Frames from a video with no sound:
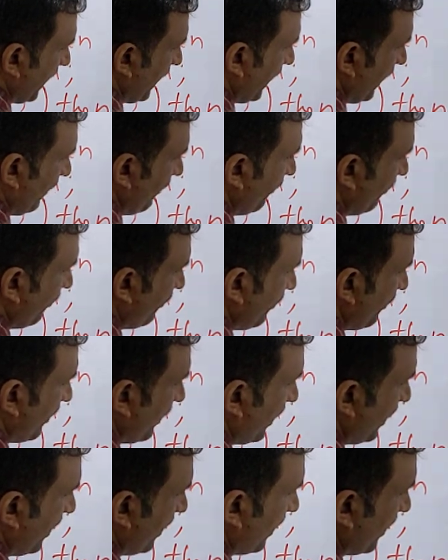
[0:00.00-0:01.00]
If
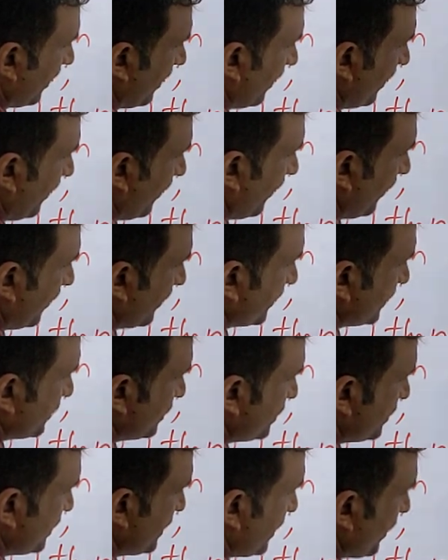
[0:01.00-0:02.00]

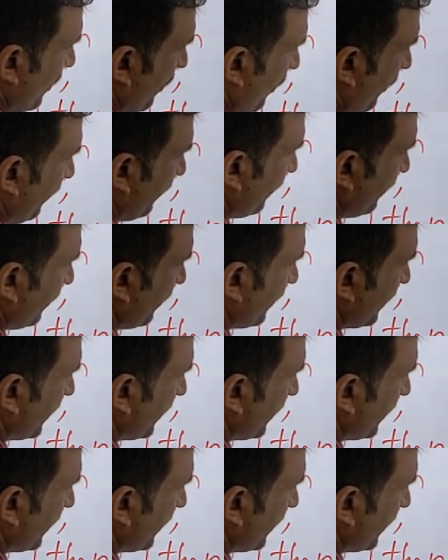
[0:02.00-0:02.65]
g of